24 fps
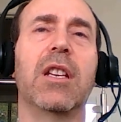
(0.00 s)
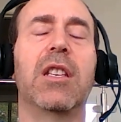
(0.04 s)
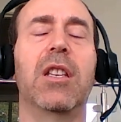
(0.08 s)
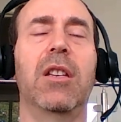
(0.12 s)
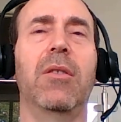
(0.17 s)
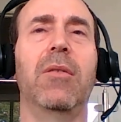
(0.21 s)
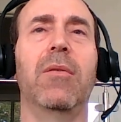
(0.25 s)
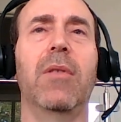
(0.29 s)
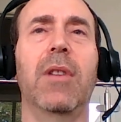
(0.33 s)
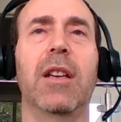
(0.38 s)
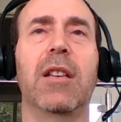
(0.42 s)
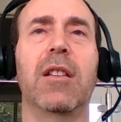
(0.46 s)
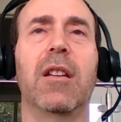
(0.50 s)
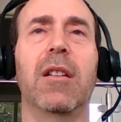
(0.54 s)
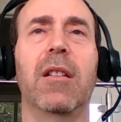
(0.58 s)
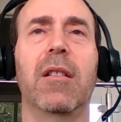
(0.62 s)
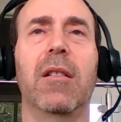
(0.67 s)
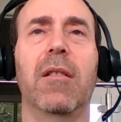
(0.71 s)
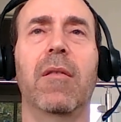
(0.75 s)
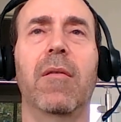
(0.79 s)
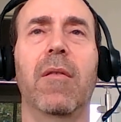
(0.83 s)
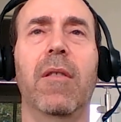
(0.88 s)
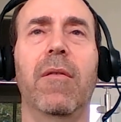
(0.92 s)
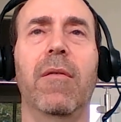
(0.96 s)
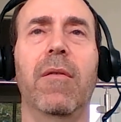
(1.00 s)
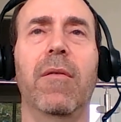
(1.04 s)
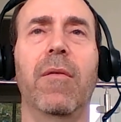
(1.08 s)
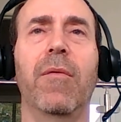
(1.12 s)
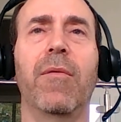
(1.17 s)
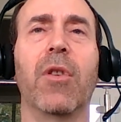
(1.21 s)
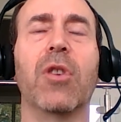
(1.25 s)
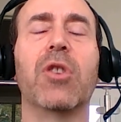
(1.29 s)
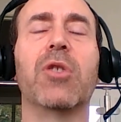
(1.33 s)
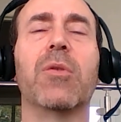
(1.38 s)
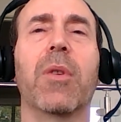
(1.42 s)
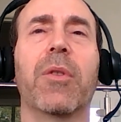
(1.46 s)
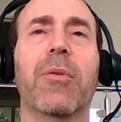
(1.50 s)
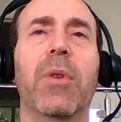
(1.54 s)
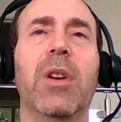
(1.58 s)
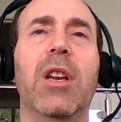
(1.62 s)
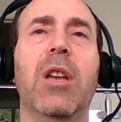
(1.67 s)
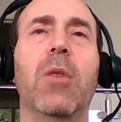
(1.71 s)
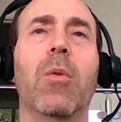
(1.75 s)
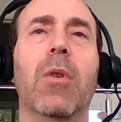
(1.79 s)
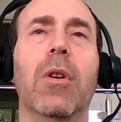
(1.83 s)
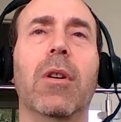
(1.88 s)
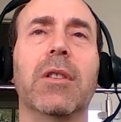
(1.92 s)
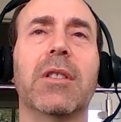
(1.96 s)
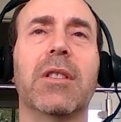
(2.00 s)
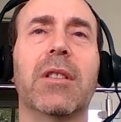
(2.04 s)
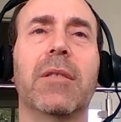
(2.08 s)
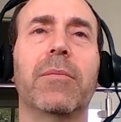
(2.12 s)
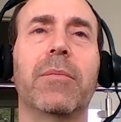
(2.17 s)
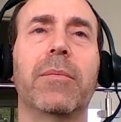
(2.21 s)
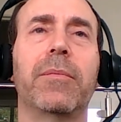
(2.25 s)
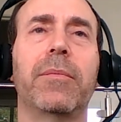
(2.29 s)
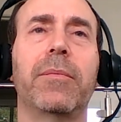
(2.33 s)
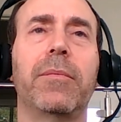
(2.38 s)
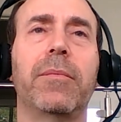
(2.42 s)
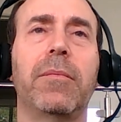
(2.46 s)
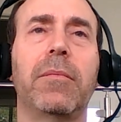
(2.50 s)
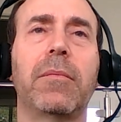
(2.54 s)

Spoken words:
into virtual 3D worlds.